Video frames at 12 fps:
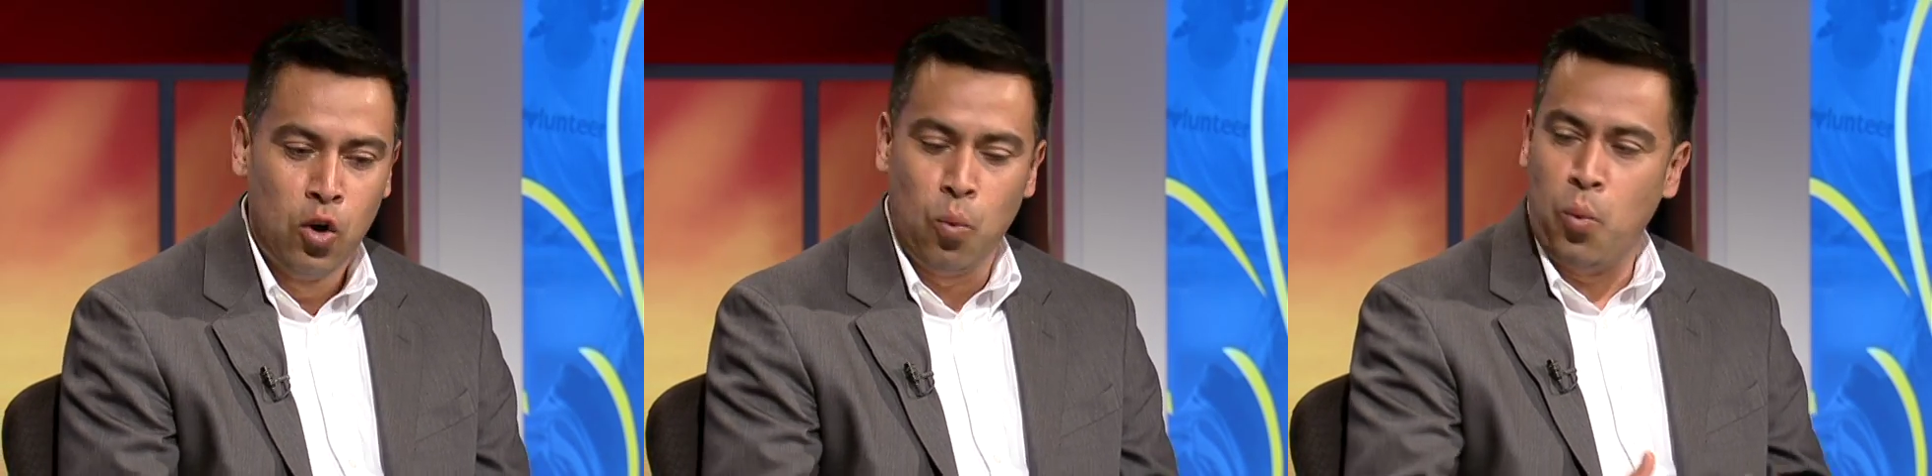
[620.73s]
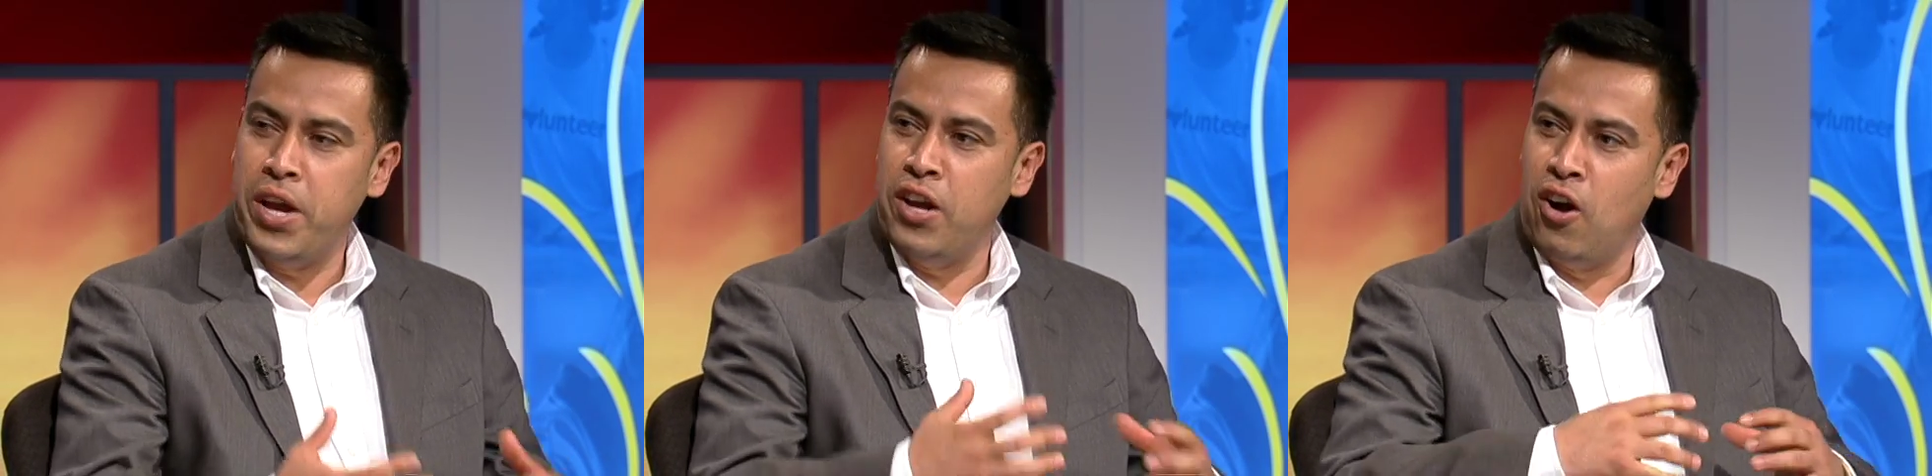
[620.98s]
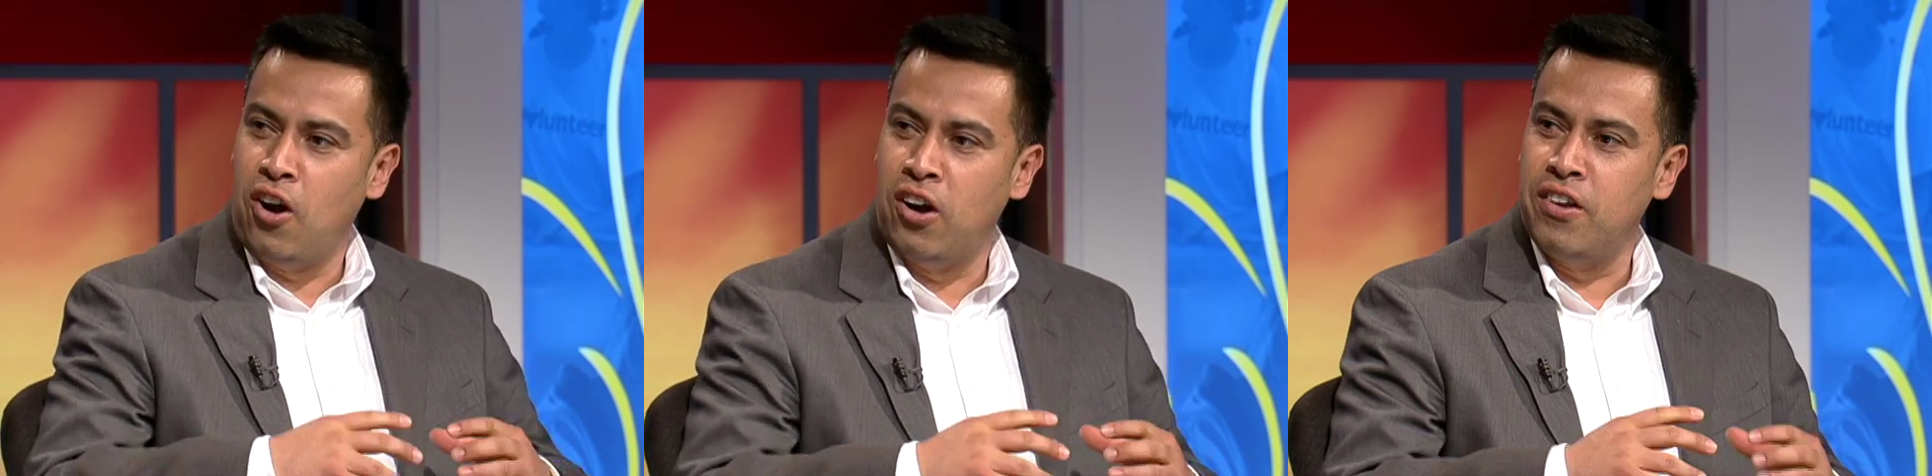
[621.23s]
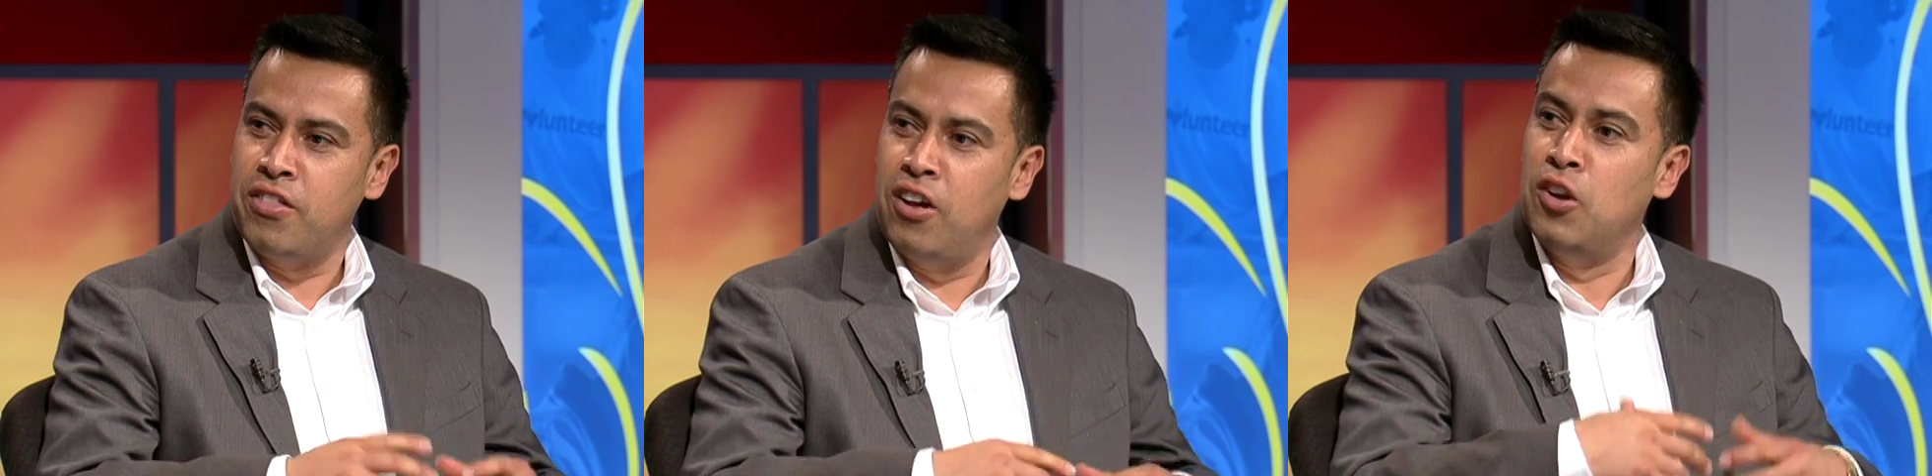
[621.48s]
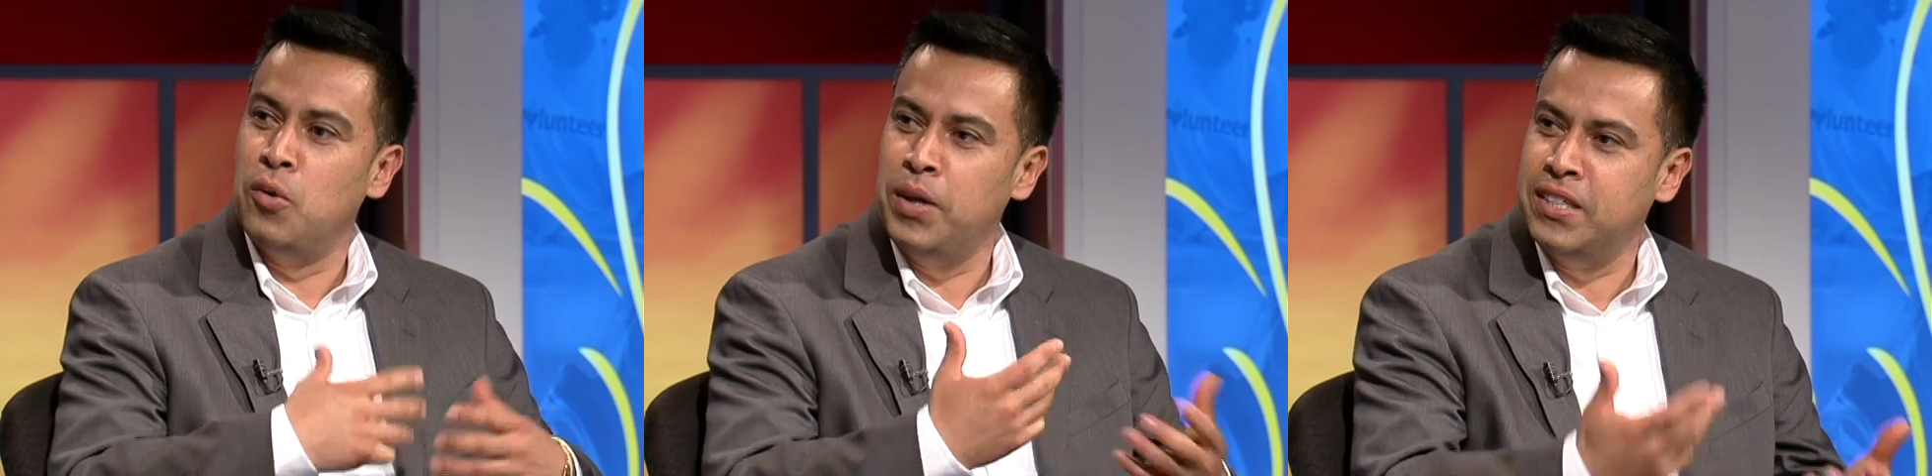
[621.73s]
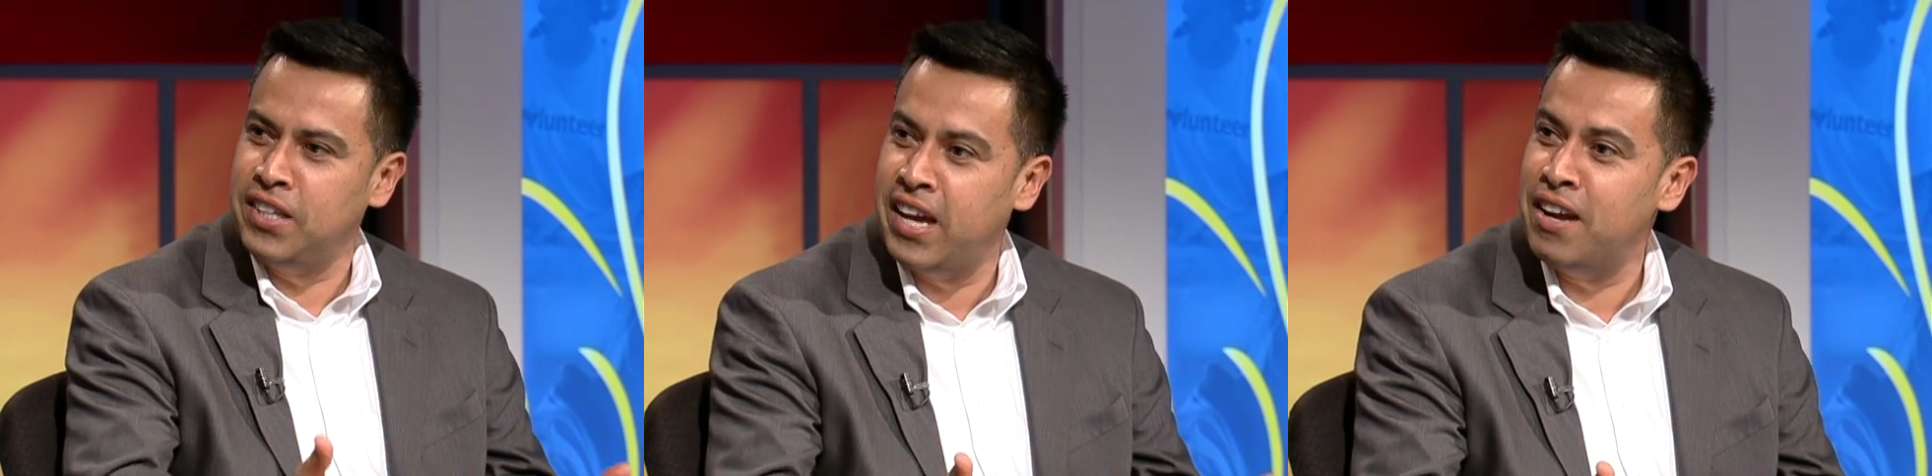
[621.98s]
We are the
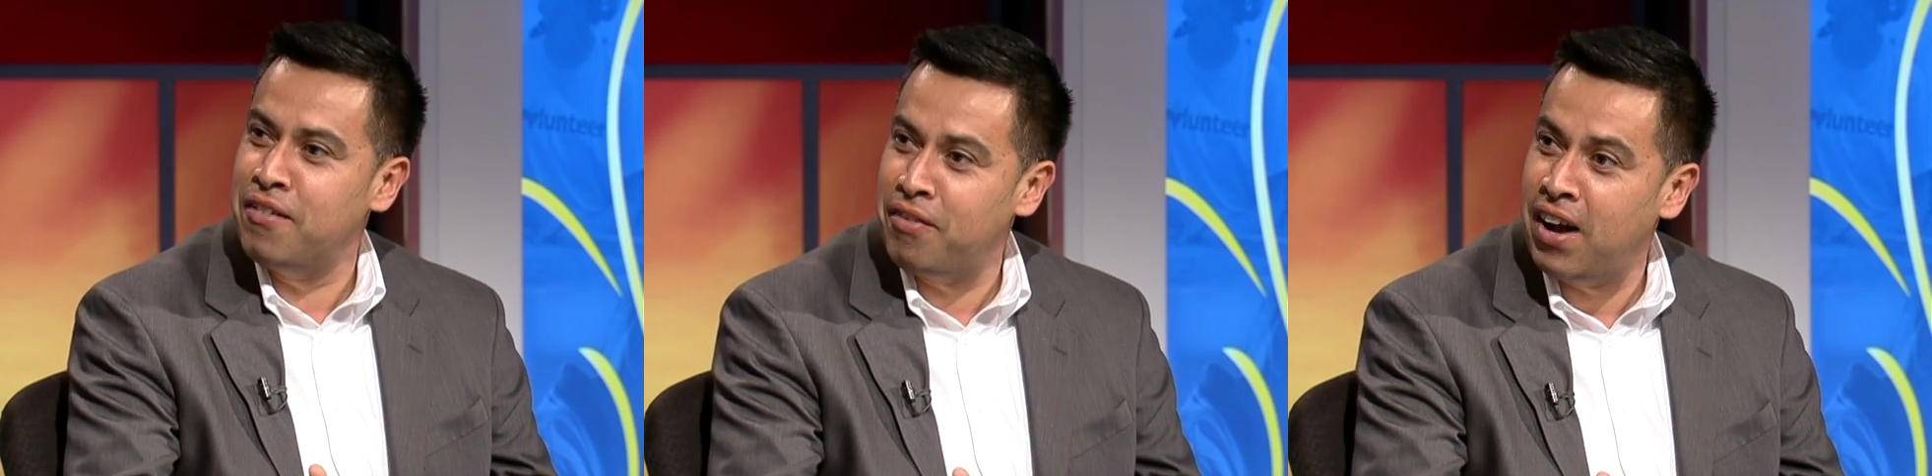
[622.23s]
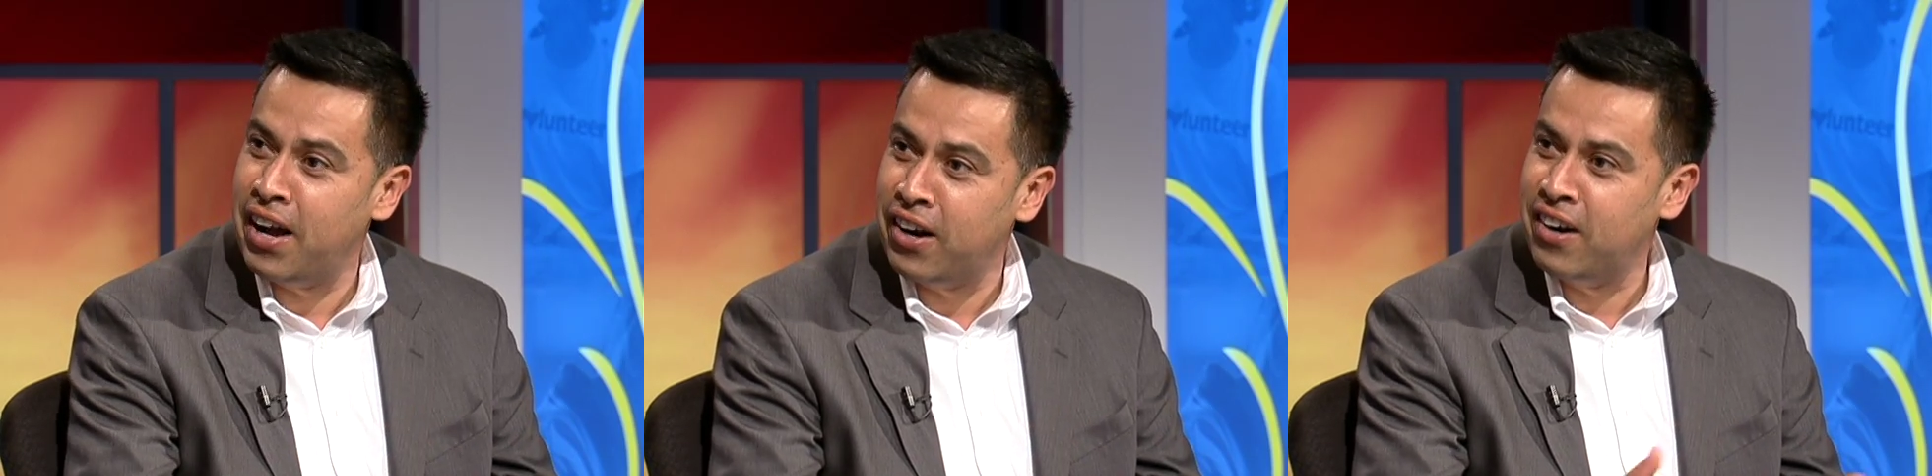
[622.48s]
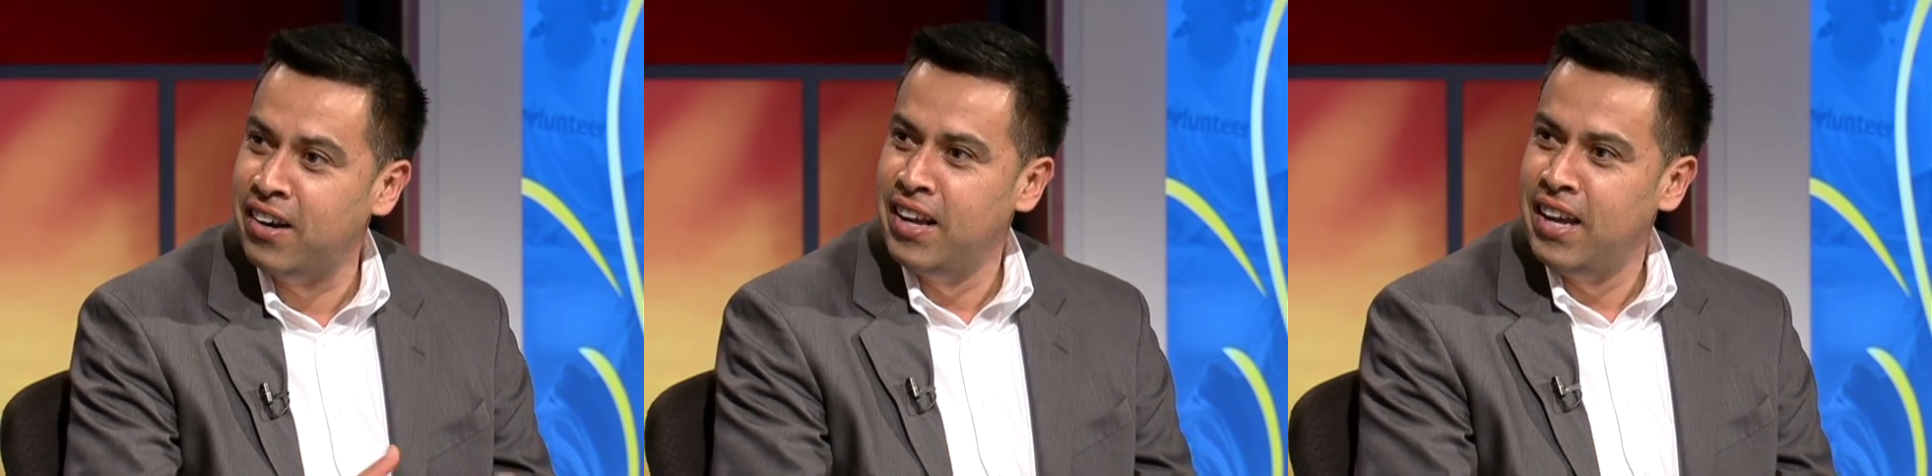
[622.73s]
Louisiana Fire.